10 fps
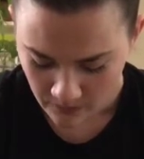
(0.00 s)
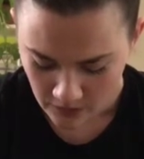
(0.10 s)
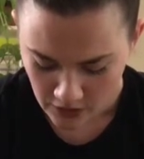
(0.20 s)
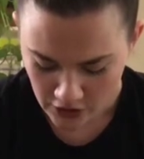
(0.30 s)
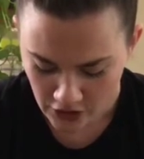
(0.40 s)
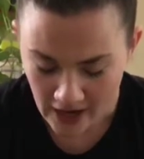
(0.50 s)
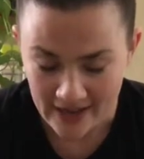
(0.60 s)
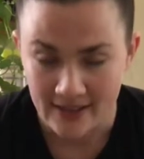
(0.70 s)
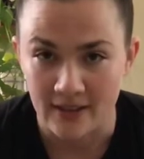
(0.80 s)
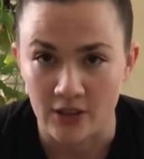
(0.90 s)
Good, you guys.
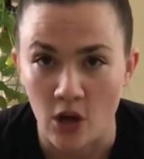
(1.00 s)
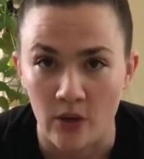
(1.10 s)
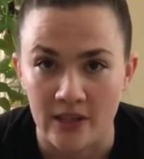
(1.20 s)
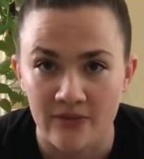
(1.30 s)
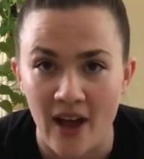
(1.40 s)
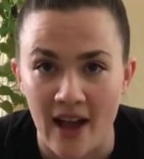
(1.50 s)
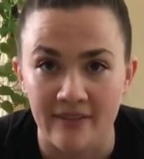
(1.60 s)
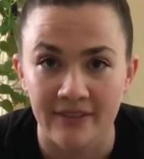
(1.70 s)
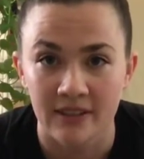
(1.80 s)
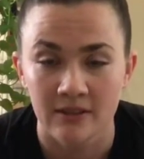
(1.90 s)
Let's go. Let's 5,
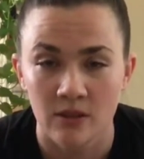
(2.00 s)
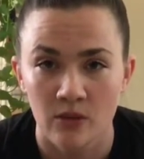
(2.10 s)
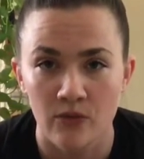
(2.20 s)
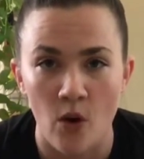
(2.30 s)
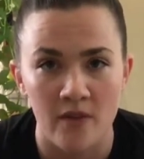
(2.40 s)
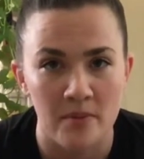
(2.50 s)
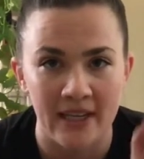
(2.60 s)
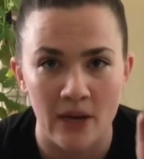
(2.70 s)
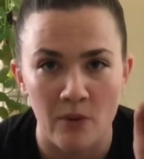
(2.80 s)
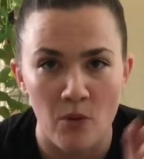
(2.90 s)
4. Everybody get
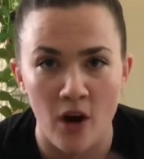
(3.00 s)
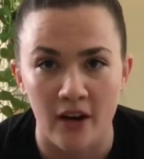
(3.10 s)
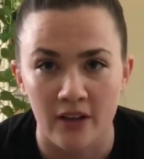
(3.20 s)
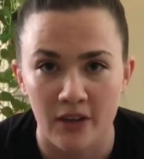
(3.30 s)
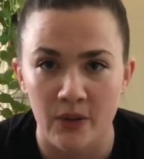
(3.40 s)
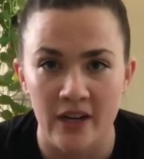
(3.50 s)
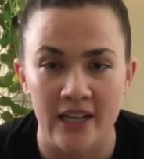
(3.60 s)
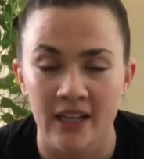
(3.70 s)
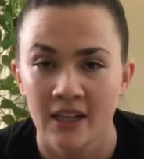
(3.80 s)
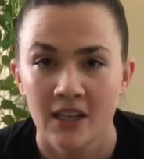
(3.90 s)
one more. 3,
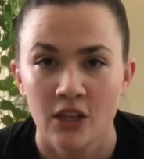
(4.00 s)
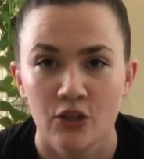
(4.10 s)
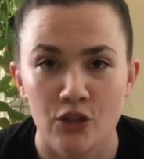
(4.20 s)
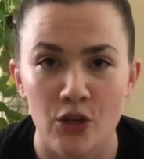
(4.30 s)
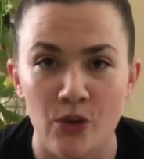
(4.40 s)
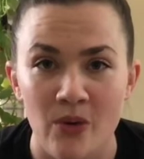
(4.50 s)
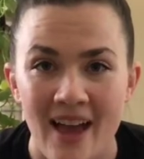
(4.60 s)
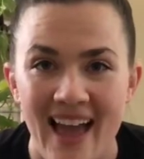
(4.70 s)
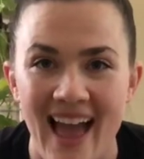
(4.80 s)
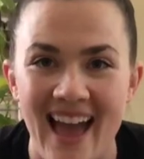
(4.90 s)
2,
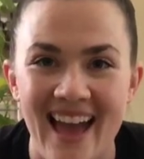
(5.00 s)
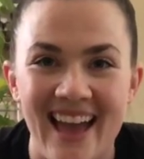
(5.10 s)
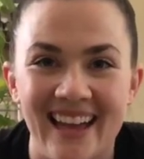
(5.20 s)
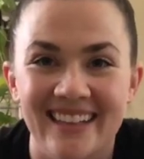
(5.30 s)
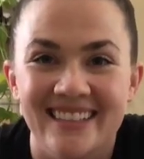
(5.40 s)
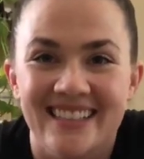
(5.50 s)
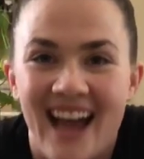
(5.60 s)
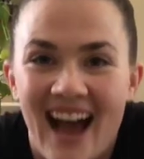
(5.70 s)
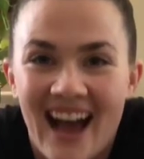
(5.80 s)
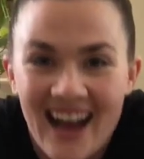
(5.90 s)
and
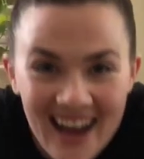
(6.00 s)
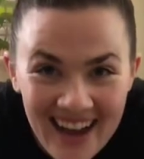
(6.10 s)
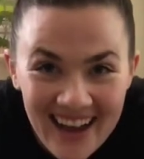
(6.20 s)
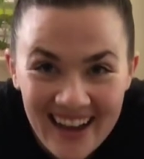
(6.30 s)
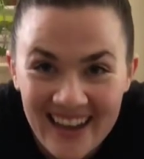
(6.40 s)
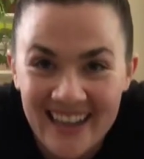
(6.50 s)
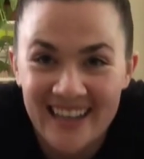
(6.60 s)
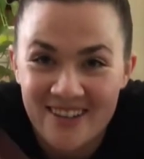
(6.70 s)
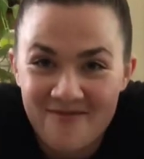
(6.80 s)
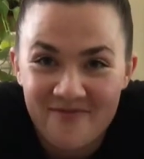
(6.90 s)

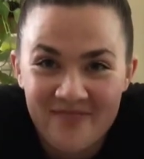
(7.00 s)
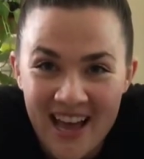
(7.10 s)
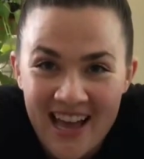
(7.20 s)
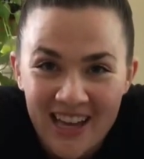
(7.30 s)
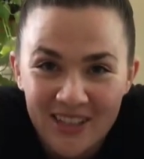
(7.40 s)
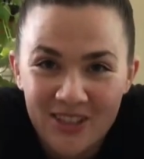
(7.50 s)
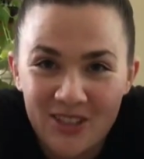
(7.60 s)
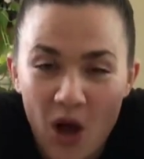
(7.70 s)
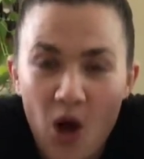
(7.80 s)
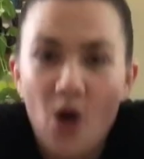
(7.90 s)
time.
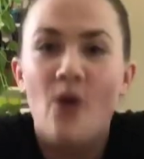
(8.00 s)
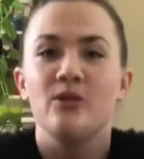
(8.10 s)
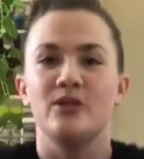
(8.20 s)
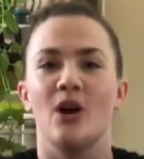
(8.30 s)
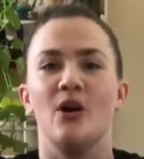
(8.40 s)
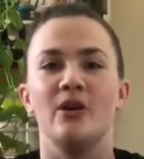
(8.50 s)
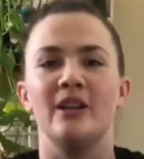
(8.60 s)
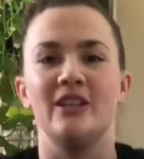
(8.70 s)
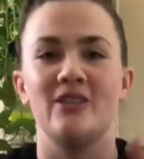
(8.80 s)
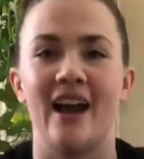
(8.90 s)
So good,
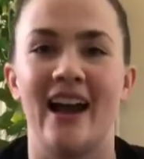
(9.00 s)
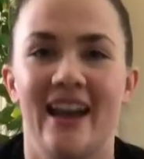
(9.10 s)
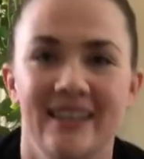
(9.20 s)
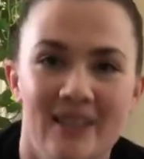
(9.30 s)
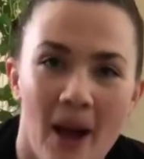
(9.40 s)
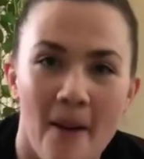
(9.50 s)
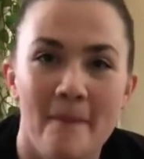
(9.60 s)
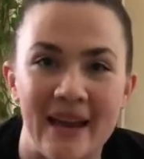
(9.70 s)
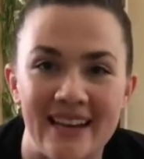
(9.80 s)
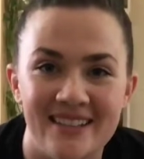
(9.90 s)
you guys.
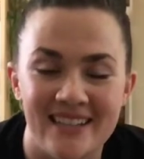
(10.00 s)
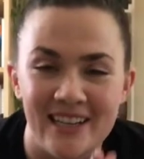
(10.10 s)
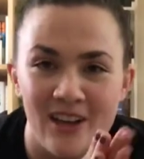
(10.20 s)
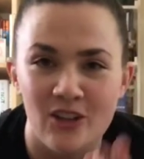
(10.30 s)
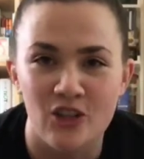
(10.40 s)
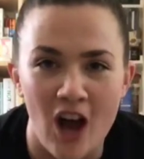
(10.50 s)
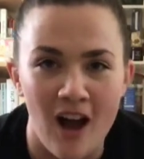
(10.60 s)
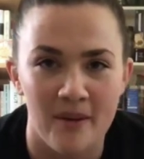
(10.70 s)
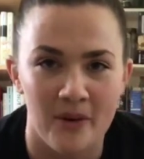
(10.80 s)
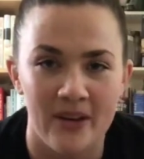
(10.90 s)
Amazing
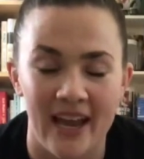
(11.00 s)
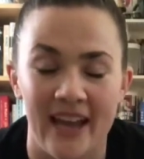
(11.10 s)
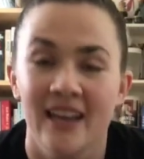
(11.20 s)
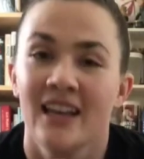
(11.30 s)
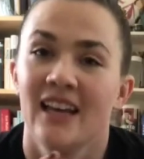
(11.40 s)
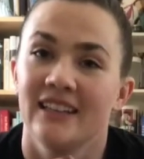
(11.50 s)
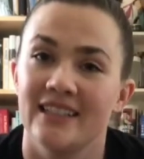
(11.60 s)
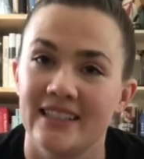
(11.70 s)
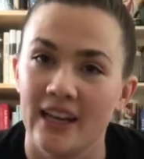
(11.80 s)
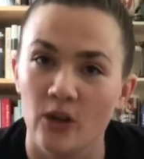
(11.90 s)
job, okay? Let's
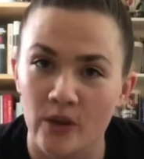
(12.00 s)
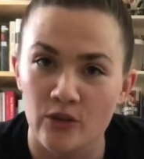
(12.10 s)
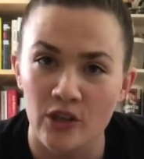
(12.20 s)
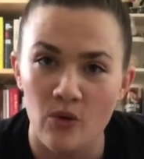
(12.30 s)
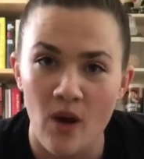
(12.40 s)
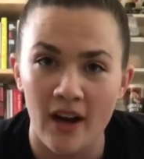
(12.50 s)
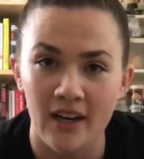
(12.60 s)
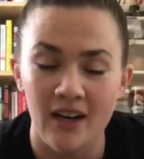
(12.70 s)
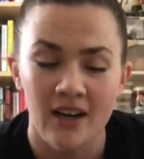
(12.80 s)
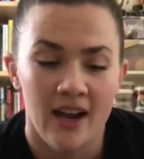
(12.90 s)
get a quick drink of
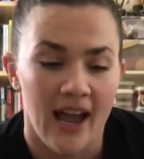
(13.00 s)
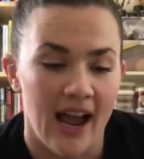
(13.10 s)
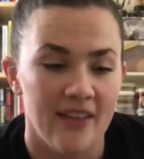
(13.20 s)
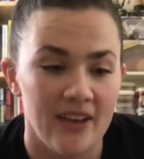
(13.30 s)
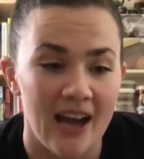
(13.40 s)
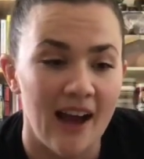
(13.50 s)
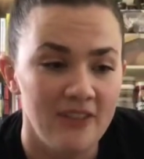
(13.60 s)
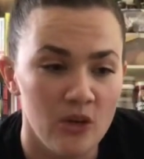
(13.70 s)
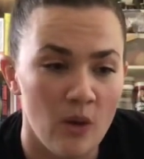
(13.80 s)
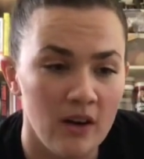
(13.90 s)
water, and then after your
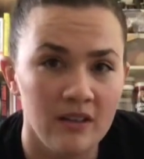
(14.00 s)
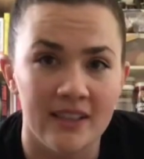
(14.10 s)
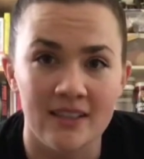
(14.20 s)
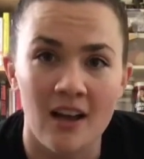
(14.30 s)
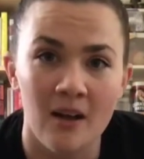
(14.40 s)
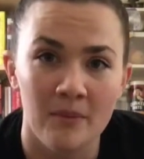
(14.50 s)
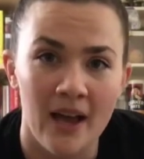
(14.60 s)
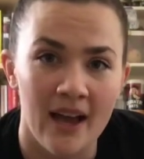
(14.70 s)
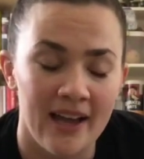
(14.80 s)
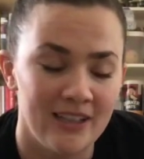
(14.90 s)
water, let's come
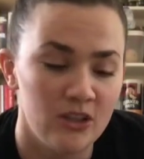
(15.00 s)
and do